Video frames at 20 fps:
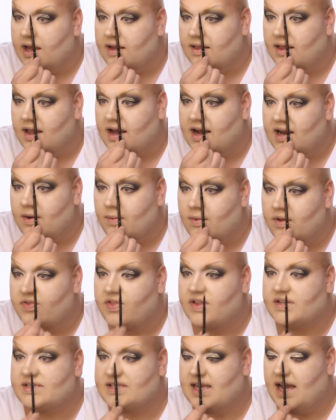In line with
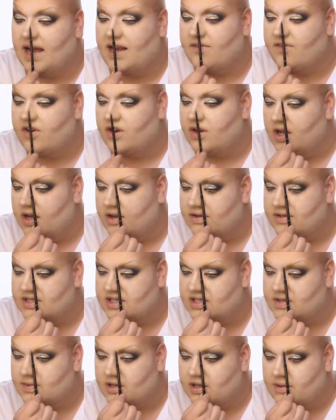the side of your nose
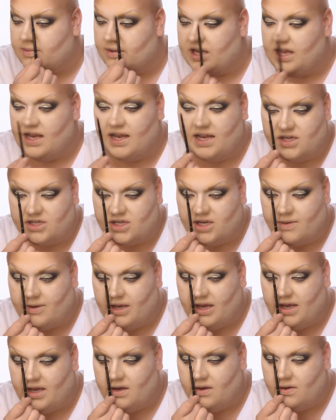is where the beginning should
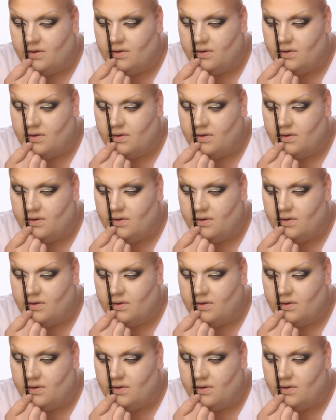be.